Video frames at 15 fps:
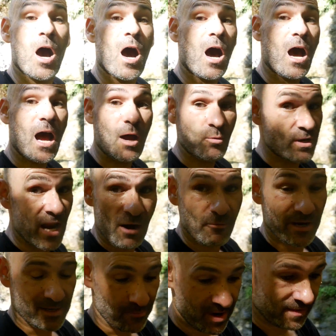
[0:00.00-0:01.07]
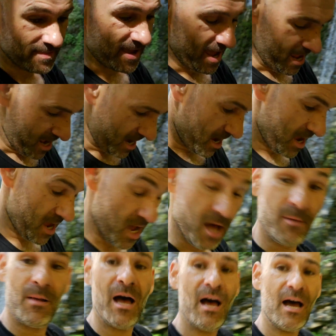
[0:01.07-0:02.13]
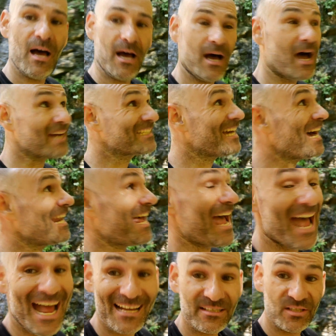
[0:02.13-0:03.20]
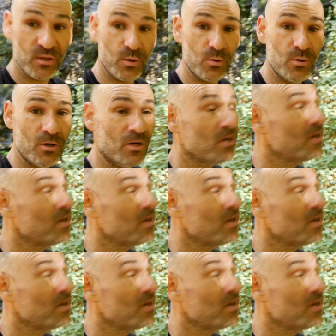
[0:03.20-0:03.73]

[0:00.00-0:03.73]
I would not recommend that. I kind of had to.